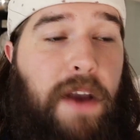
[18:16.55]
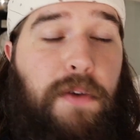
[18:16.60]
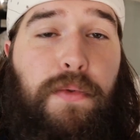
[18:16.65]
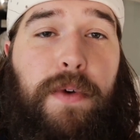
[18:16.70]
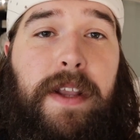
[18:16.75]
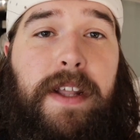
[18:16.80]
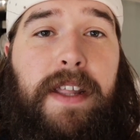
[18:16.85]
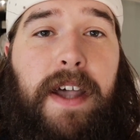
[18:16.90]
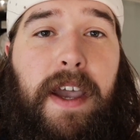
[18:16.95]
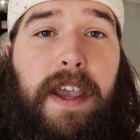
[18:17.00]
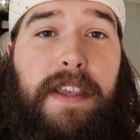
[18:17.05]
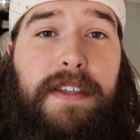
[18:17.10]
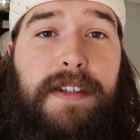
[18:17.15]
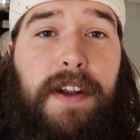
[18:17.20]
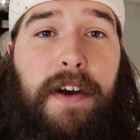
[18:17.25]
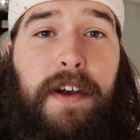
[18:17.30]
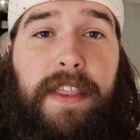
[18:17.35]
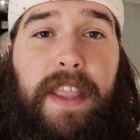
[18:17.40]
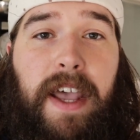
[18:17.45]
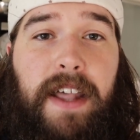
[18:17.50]
I
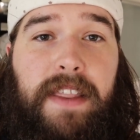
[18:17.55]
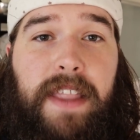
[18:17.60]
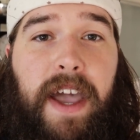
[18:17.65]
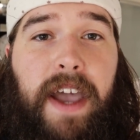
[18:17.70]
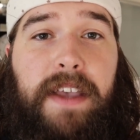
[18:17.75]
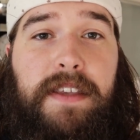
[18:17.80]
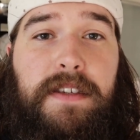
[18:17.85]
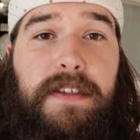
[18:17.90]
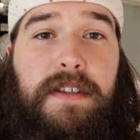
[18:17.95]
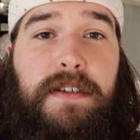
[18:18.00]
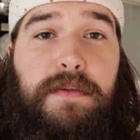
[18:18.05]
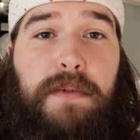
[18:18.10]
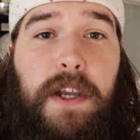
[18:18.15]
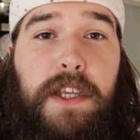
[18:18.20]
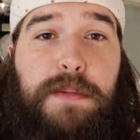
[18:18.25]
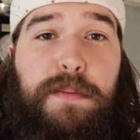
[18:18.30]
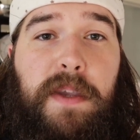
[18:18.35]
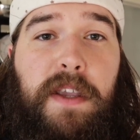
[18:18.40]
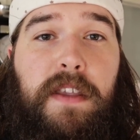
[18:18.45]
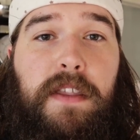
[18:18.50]
realized on that last
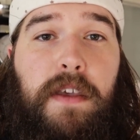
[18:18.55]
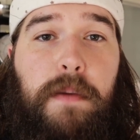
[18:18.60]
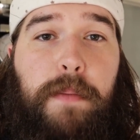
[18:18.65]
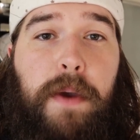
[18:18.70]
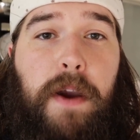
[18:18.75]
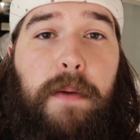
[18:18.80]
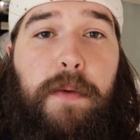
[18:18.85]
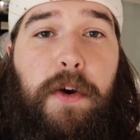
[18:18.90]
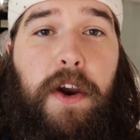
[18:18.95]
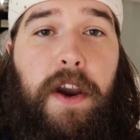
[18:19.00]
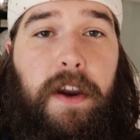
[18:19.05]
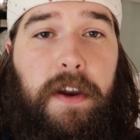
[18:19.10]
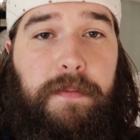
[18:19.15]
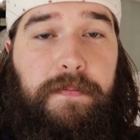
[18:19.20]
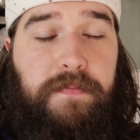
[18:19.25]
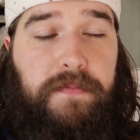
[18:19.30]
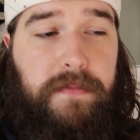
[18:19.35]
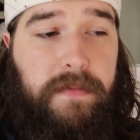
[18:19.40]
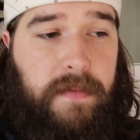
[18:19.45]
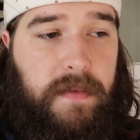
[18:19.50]
recipe, the
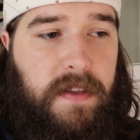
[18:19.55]
Berbere,